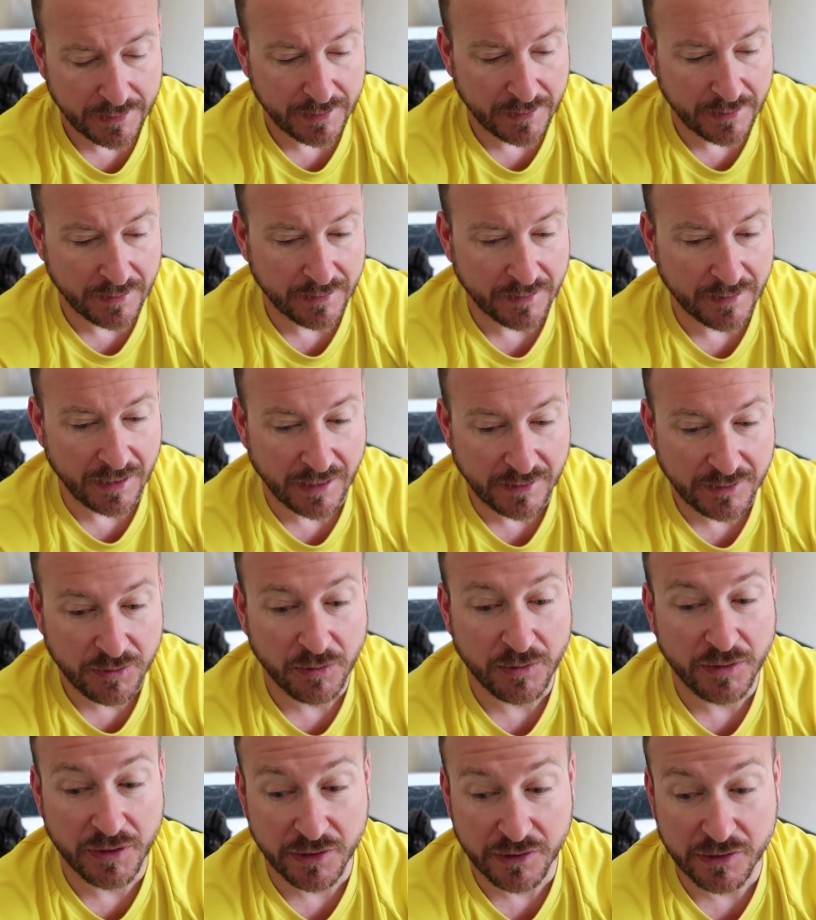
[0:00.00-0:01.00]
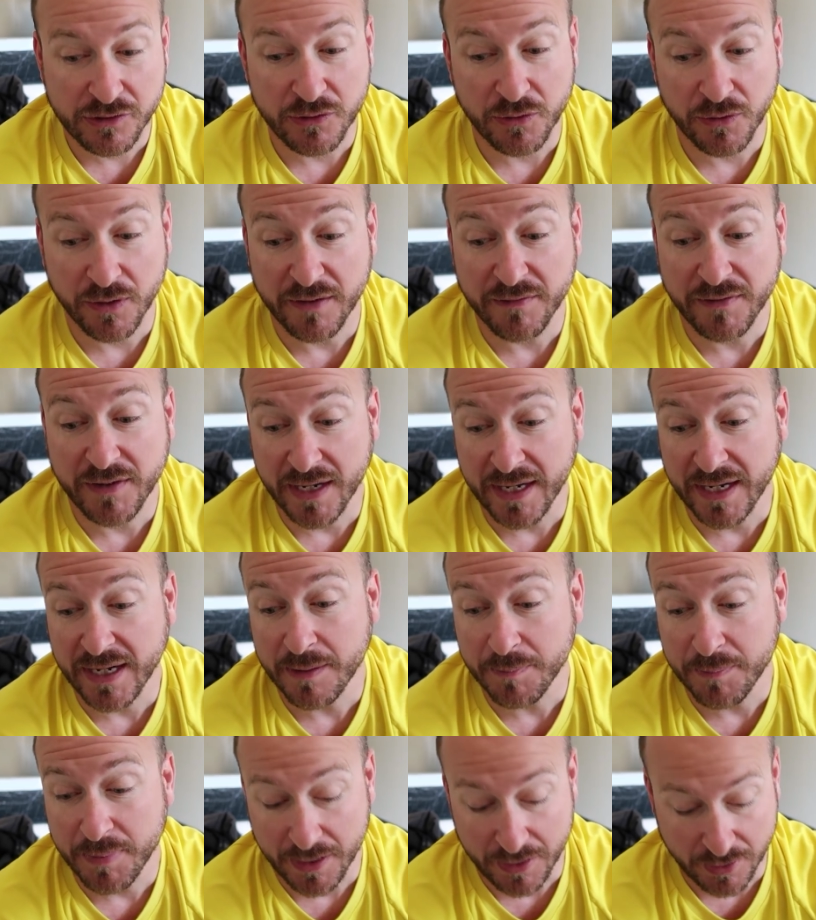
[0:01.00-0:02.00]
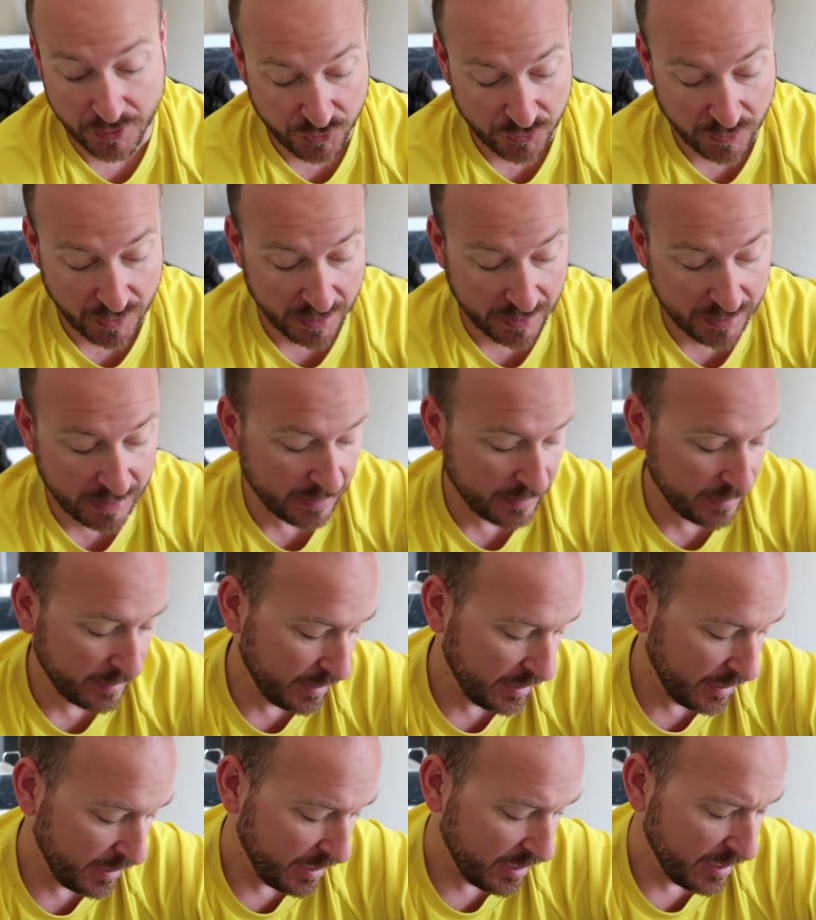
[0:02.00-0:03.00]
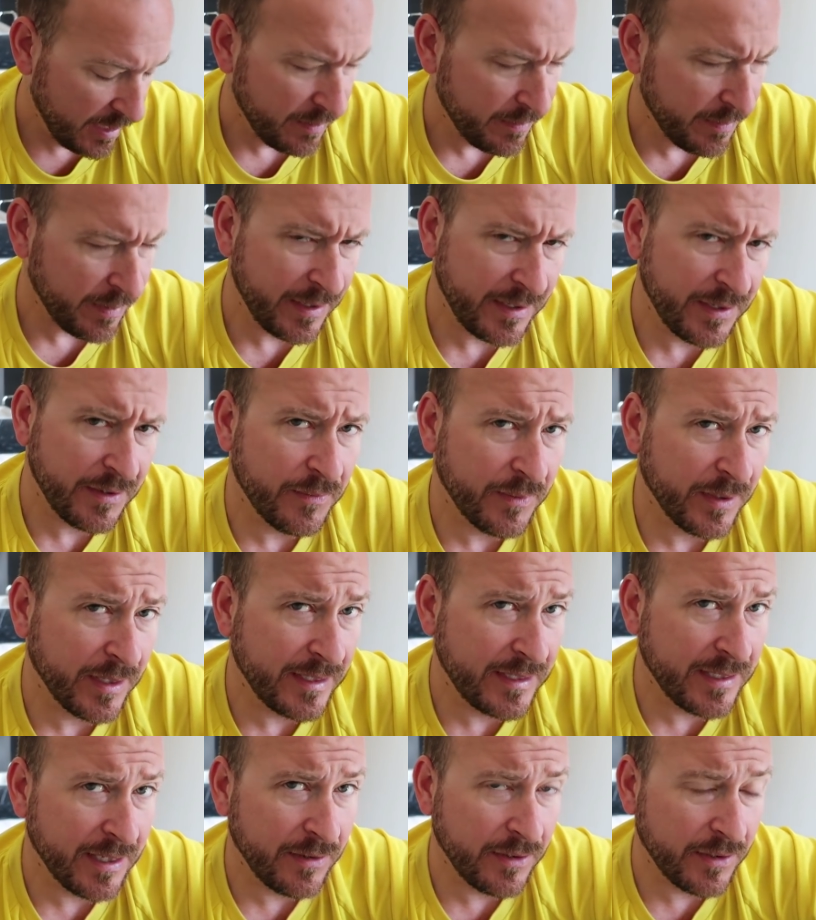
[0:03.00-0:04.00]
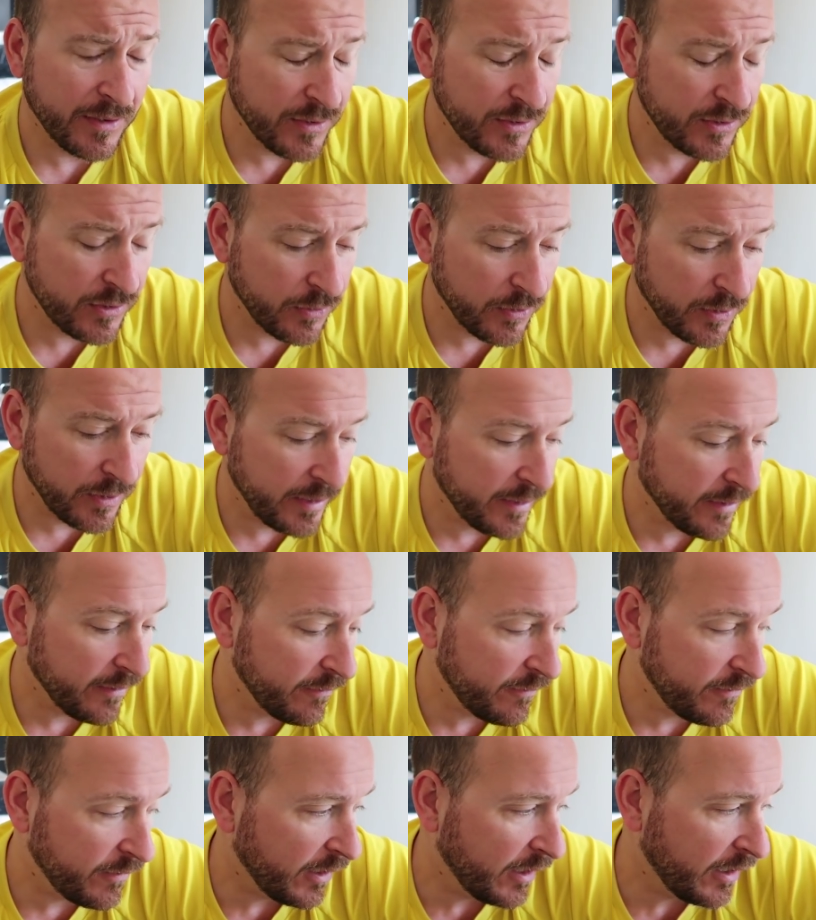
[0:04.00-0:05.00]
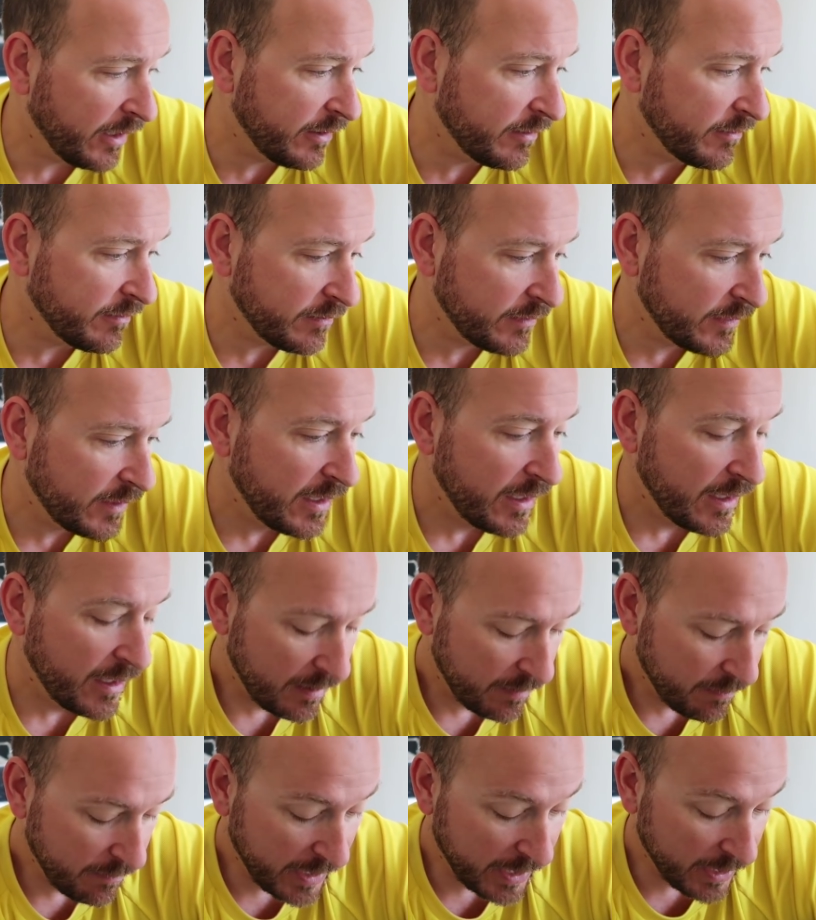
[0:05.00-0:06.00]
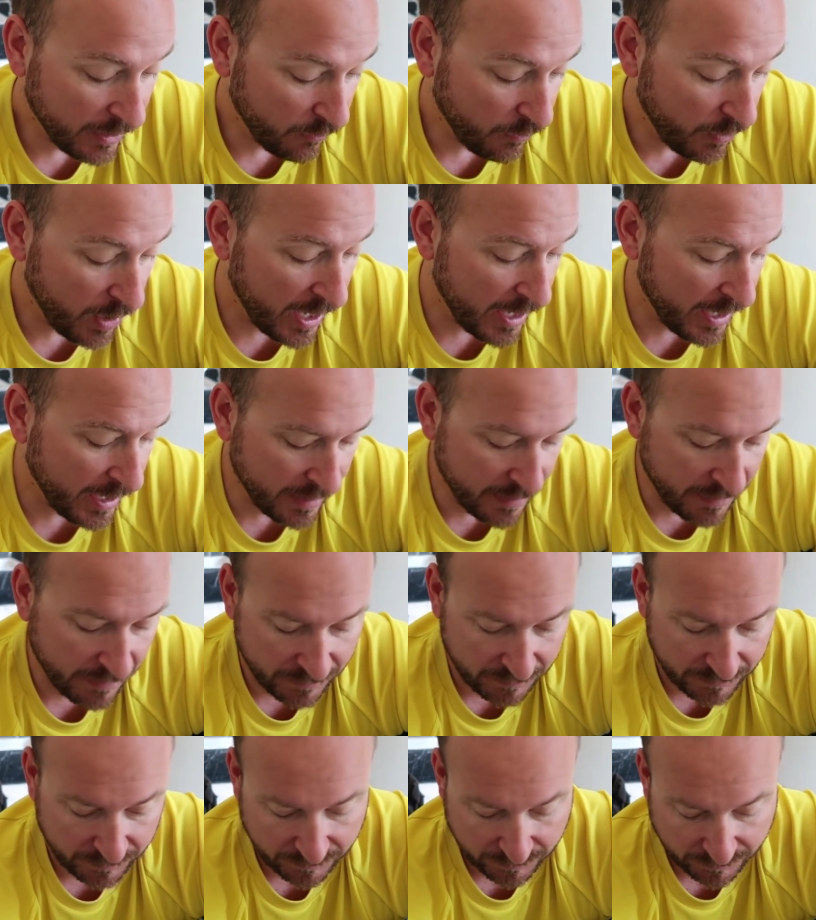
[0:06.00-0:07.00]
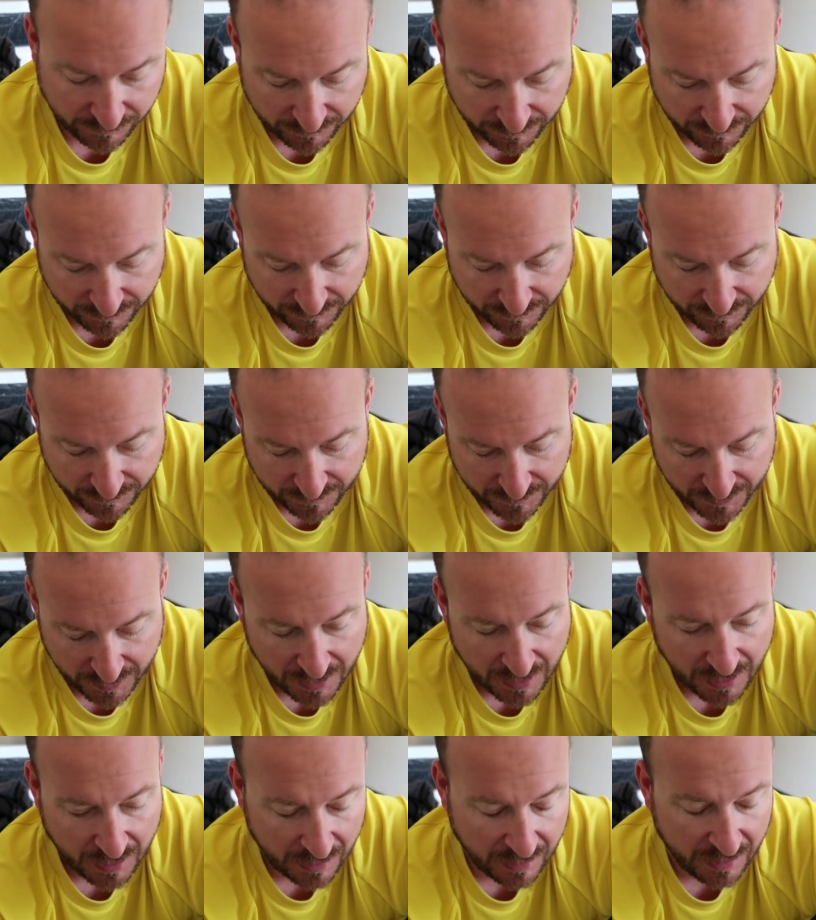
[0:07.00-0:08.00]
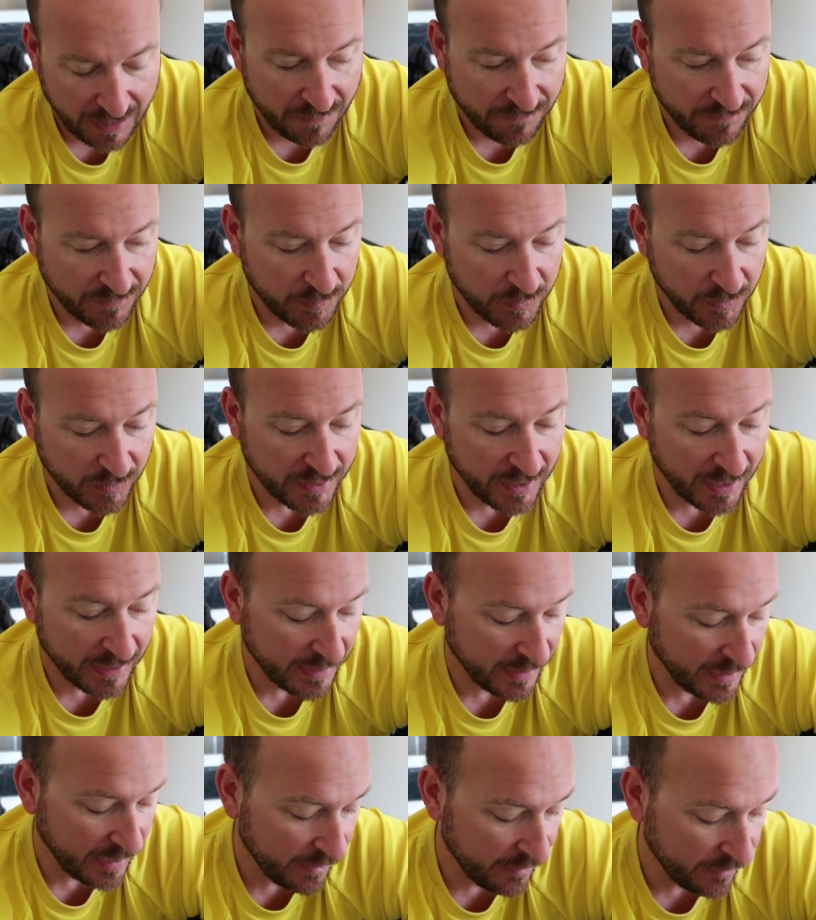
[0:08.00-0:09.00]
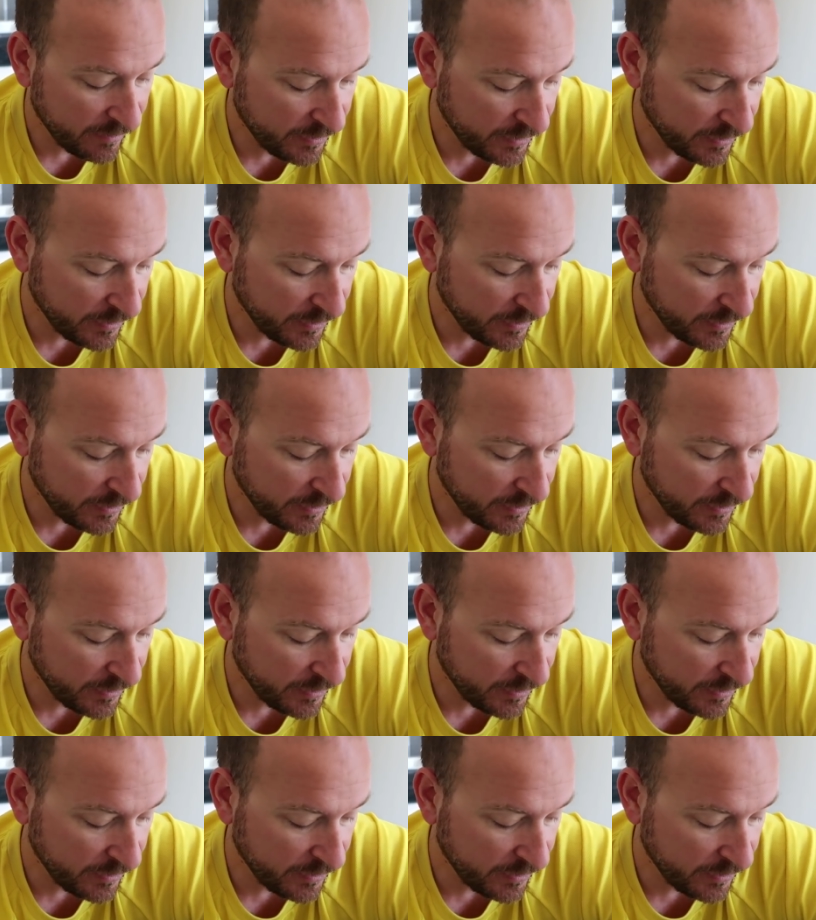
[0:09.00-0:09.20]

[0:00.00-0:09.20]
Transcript: Uh, I told you the story of getting hit by the truck, but I didn't really tell you the story of uh, me and Ryan. I'll have to put that together